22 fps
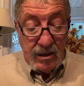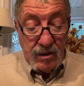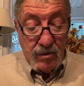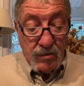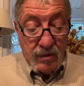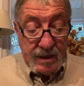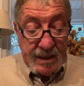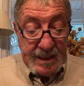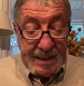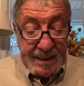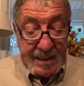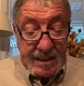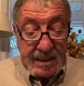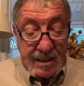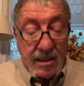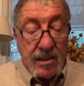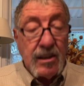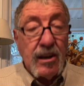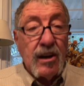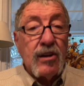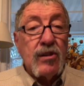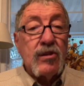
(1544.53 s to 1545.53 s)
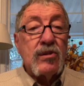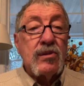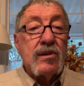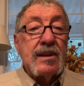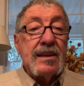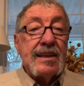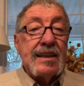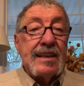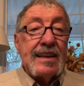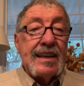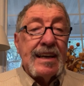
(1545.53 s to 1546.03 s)
We need to go
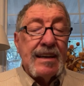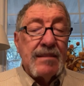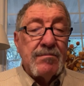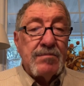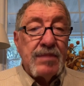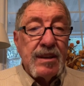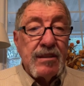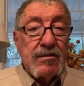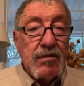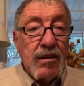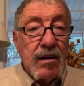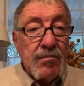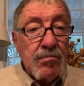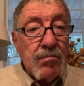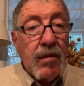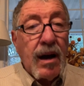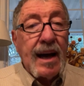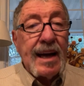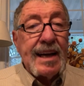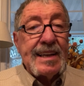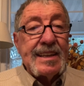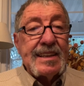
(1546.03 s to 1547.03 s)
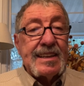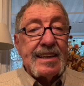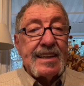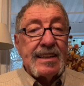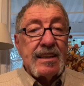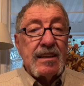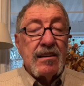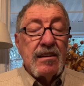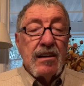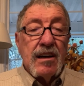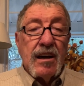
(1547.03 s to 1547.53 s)
and be
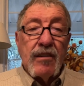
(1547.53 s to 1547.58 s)
reminded